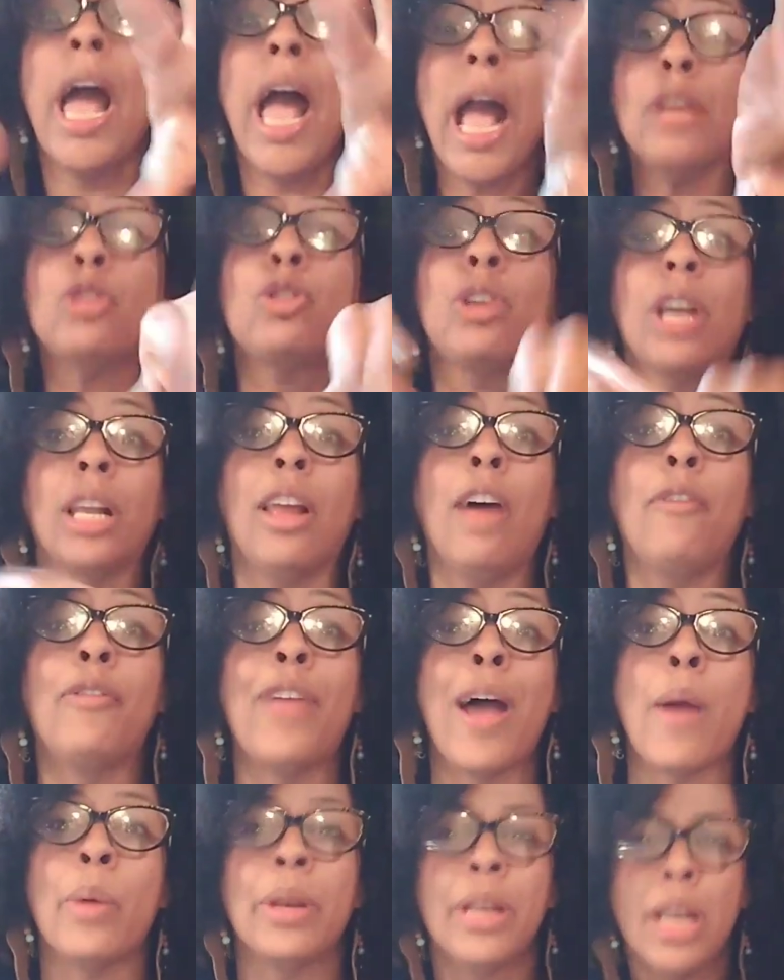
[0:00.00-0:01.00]
Actually, I love
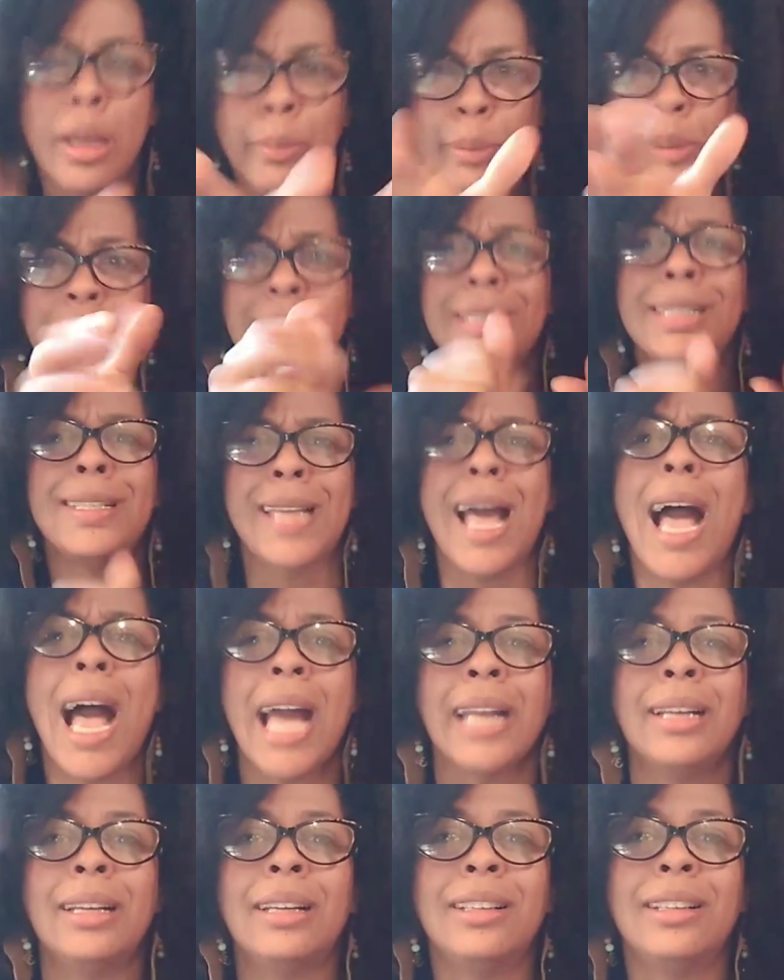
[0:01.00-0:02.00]
that one. Put it
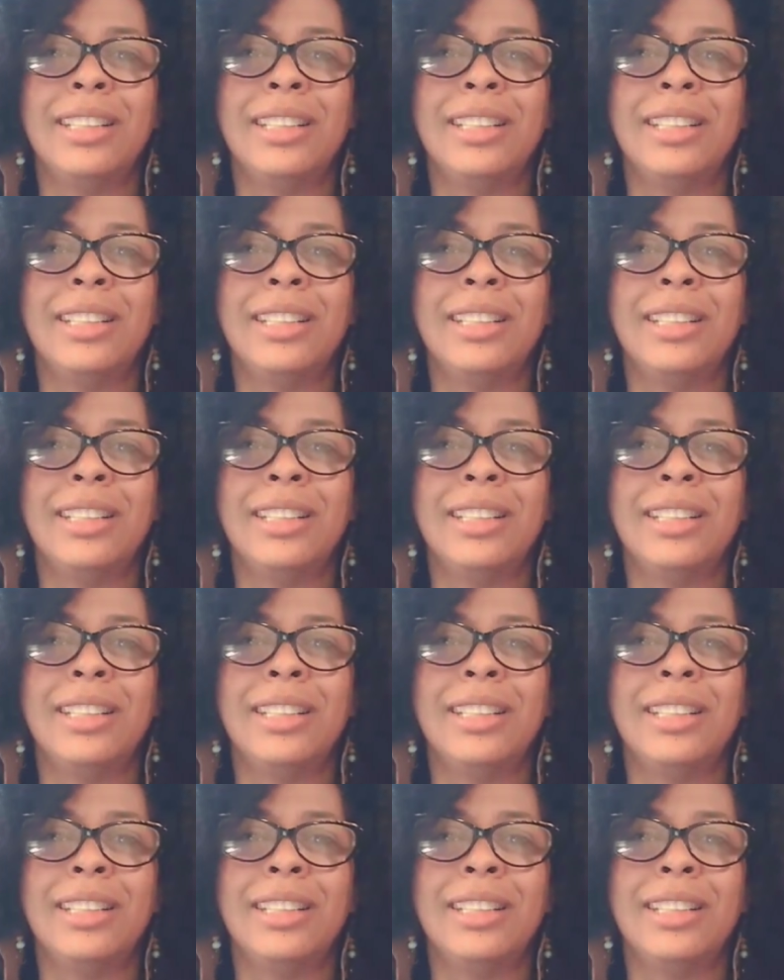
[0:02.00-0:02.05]
inside.